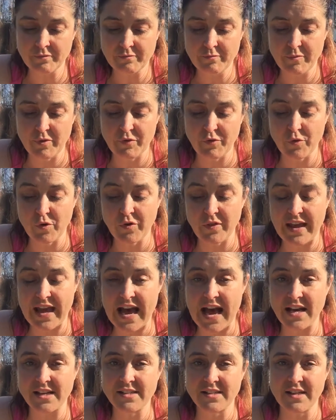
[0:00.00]
Before the
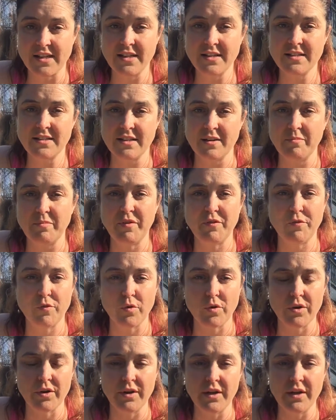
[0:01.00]
accident and before